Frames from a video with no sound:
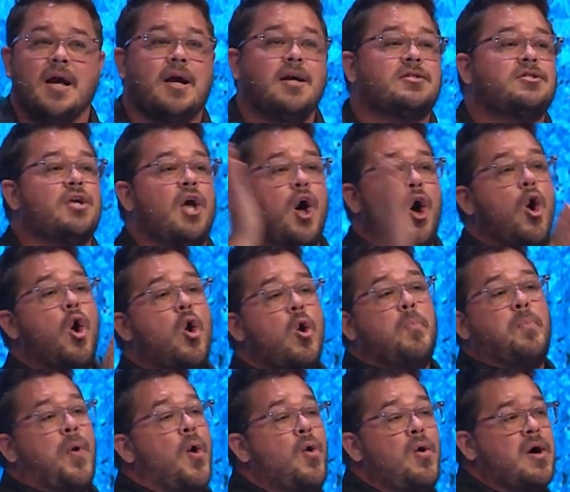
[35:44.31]
Because the
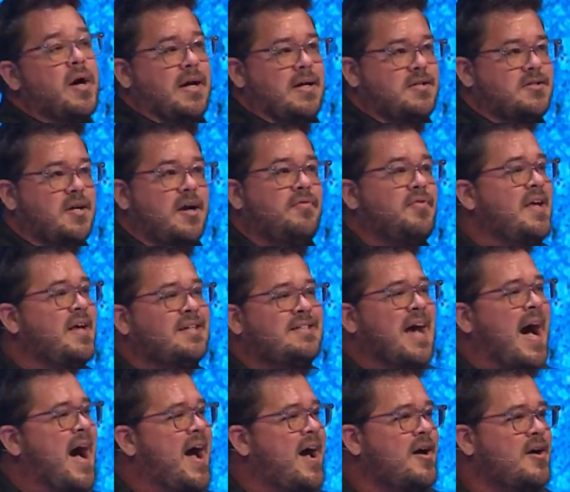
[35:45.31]
whole point of the
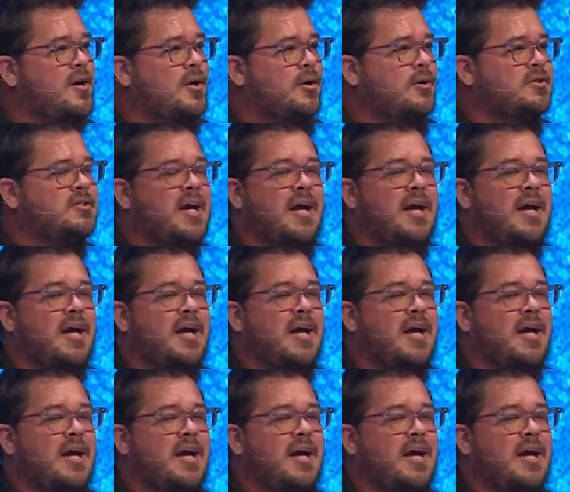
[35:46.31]
entire Old